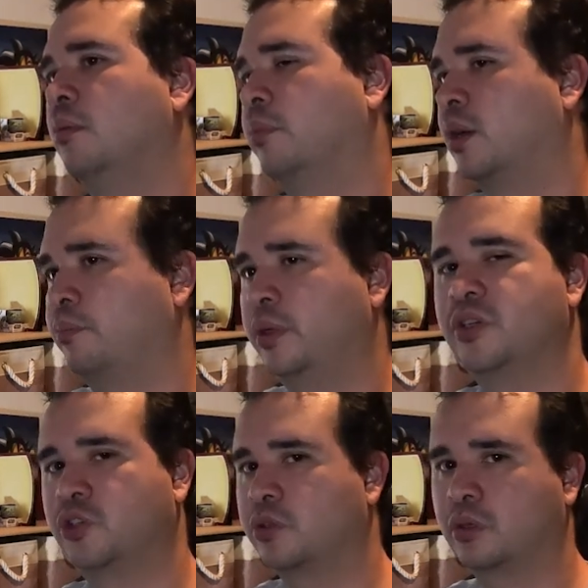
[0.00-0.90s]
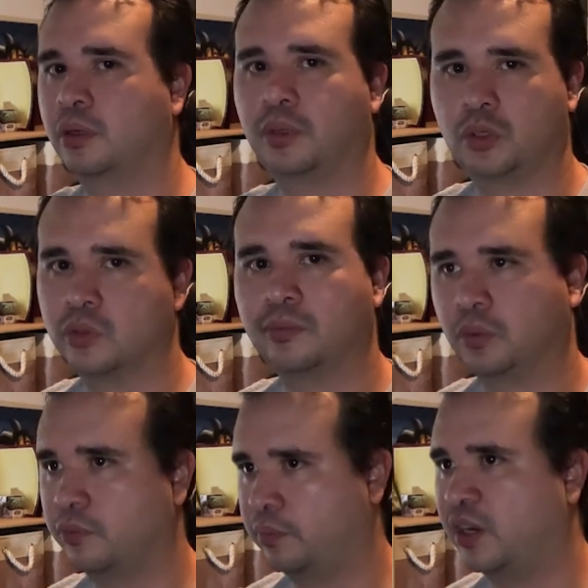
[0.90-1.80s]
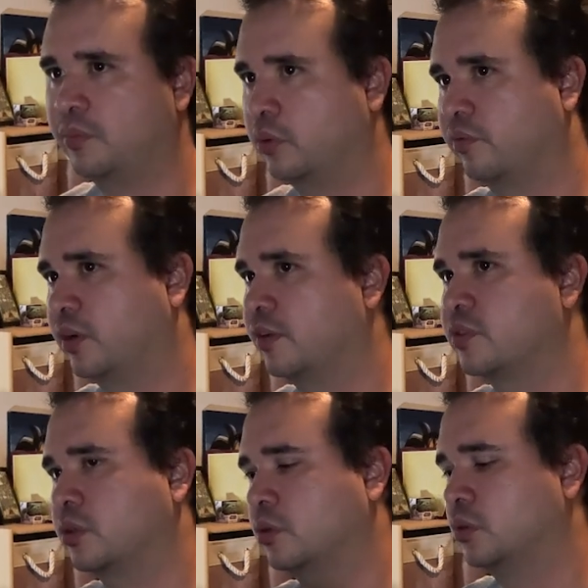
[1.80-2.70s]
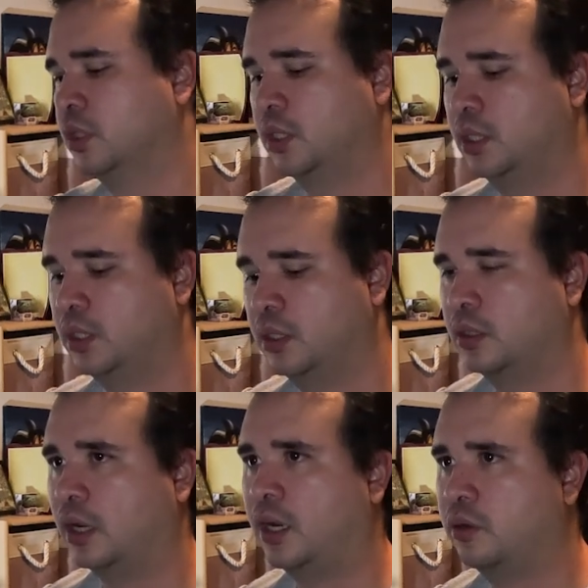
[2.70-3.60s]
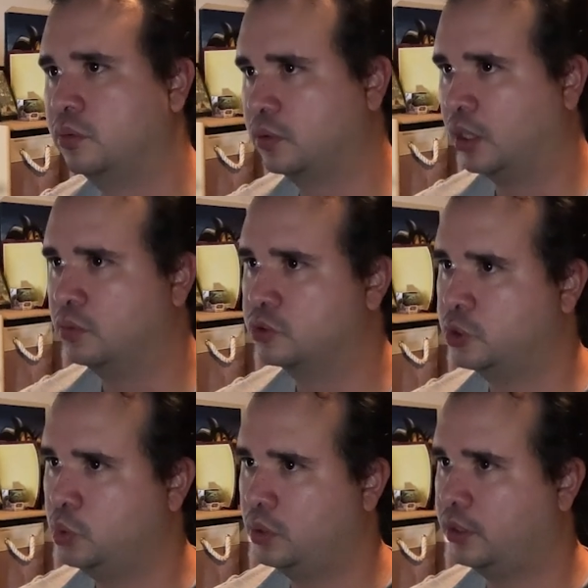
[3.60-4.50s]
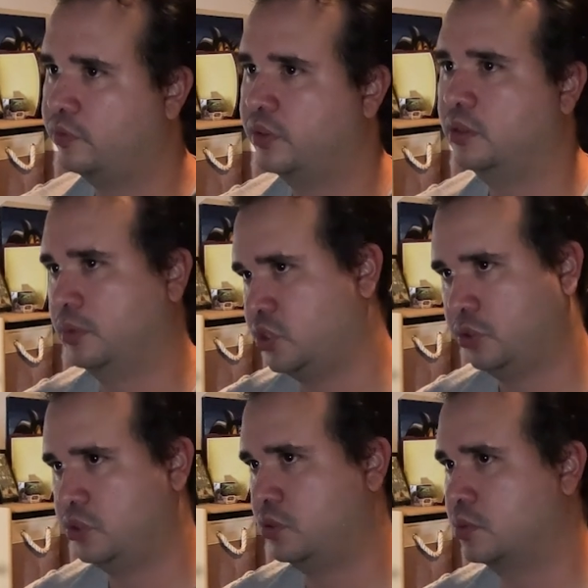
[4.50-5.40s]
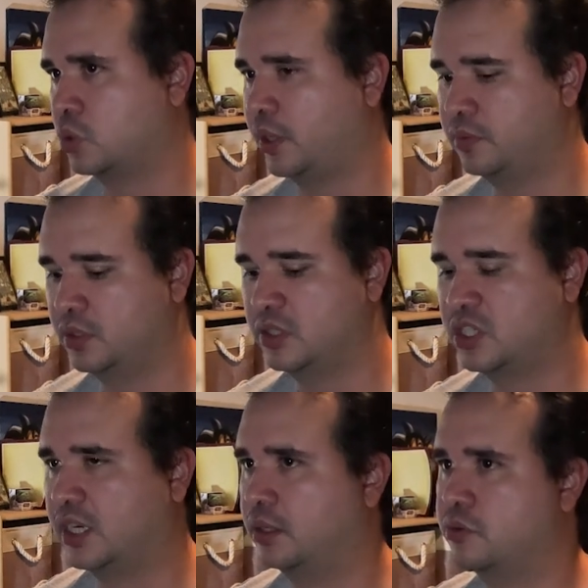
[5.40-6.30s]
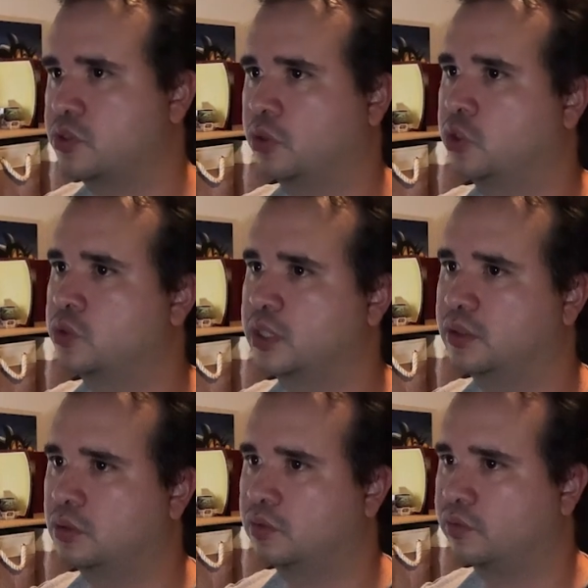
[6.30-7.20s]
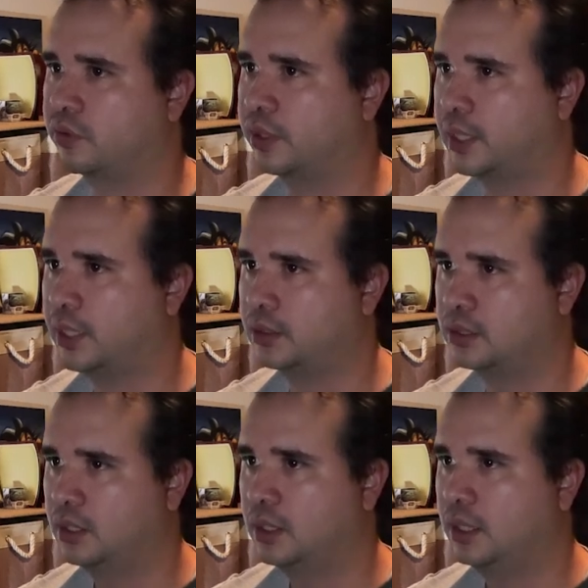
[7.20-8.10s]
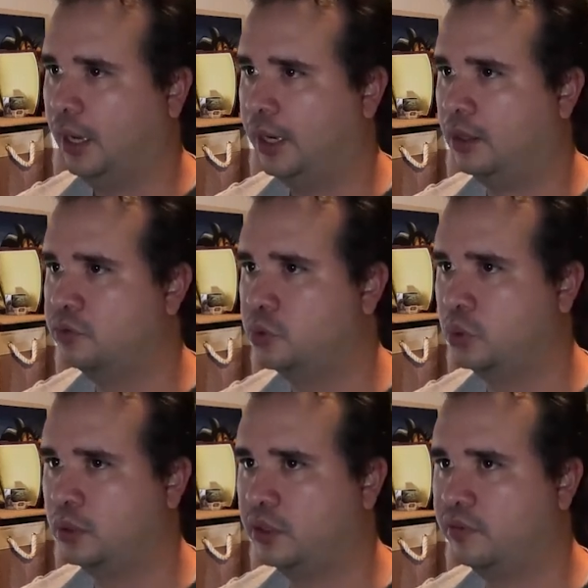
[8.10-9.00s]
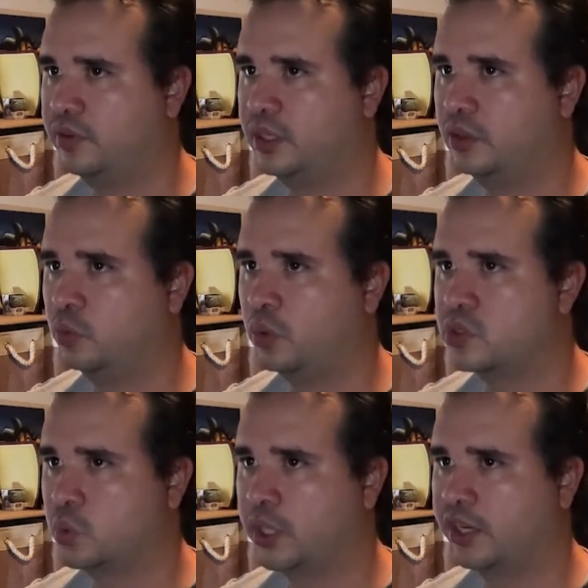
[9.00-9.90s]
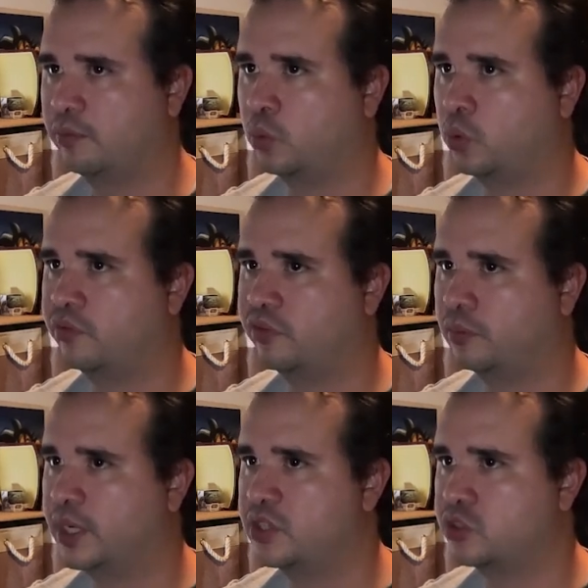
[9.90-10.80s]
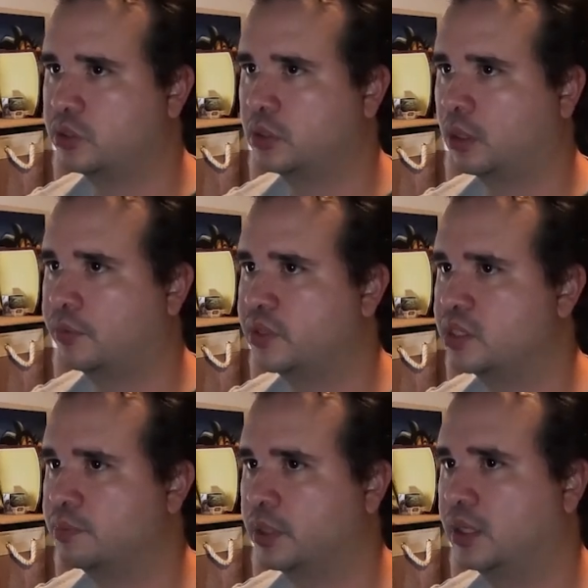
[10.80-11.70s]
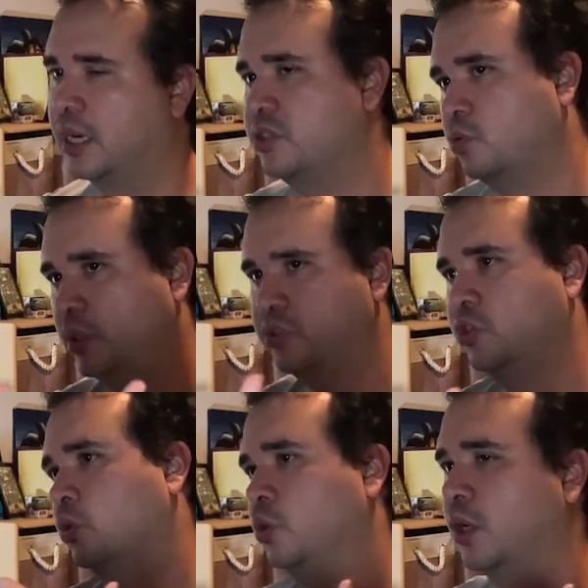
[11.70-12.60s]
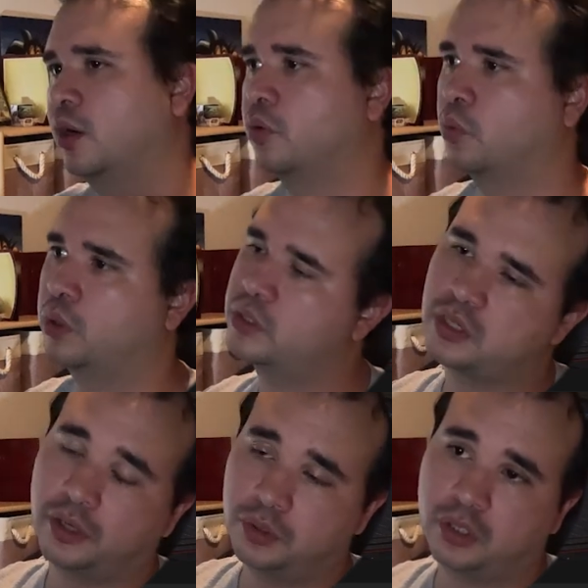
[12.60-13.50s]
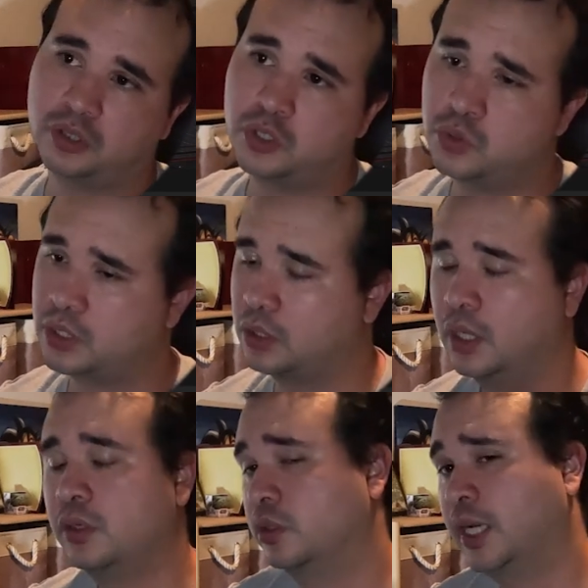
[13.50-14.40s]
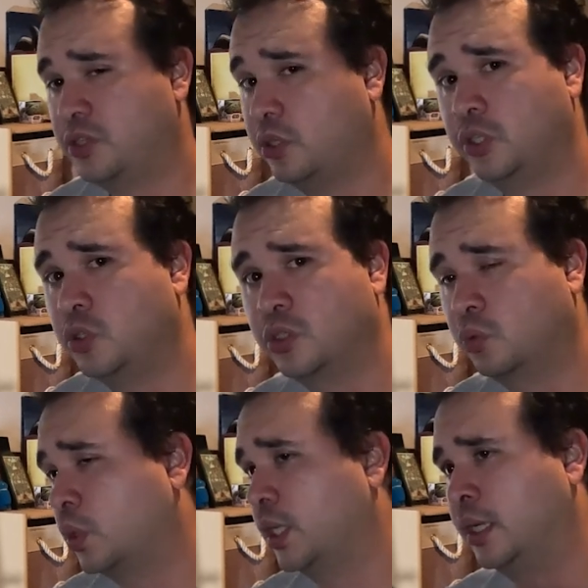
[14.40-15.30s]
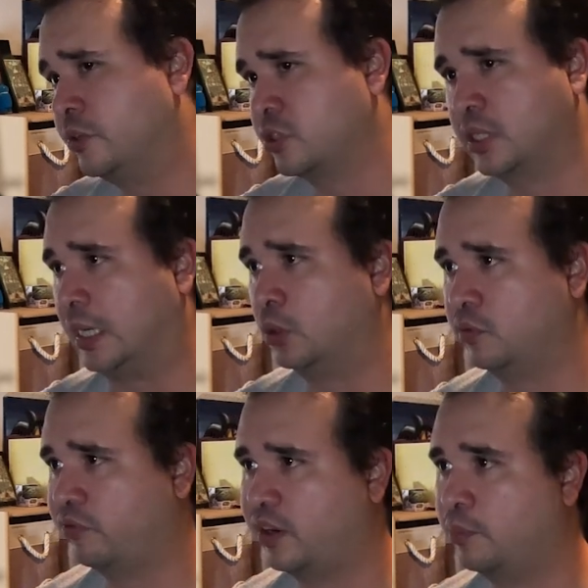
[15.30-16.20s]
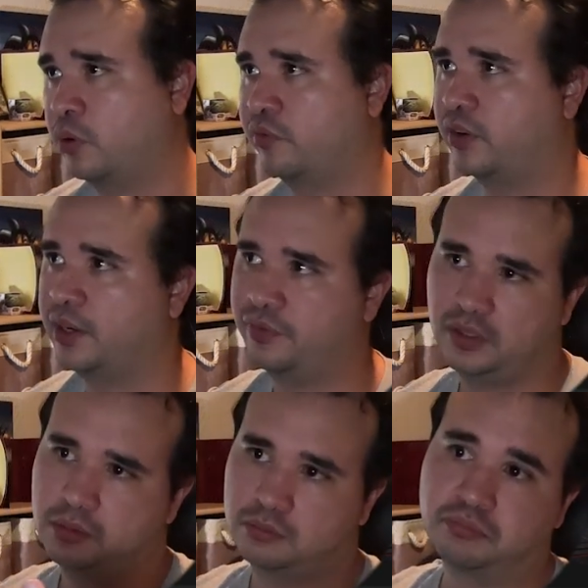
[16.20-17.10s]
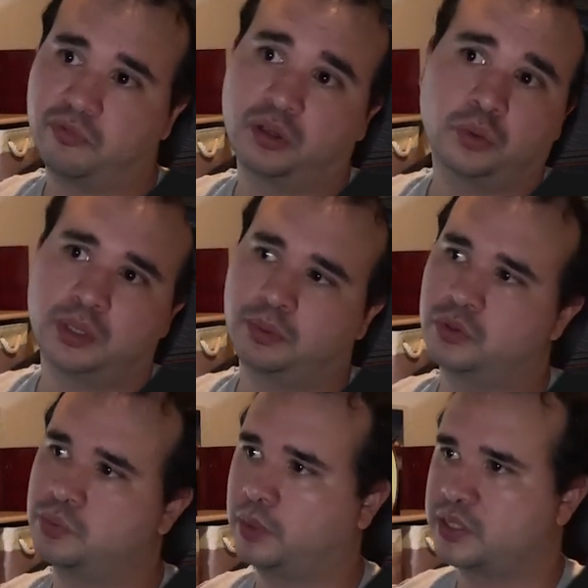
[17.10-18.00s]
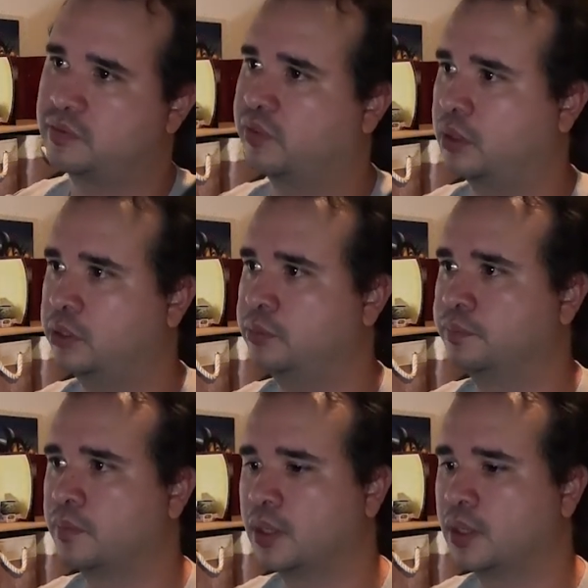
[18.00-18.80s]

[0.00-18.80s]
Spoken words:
but I'm pretty sure it's gonna be usable in 5.5. So I'll do another video. Make sure you subscribe to the channel so you stay tuned for that. And I'll do another video once we have more information on this. But I just want to show you how it works, how you can use it. You can actually use it right now. Just download 5.5, throw in a post-process volume,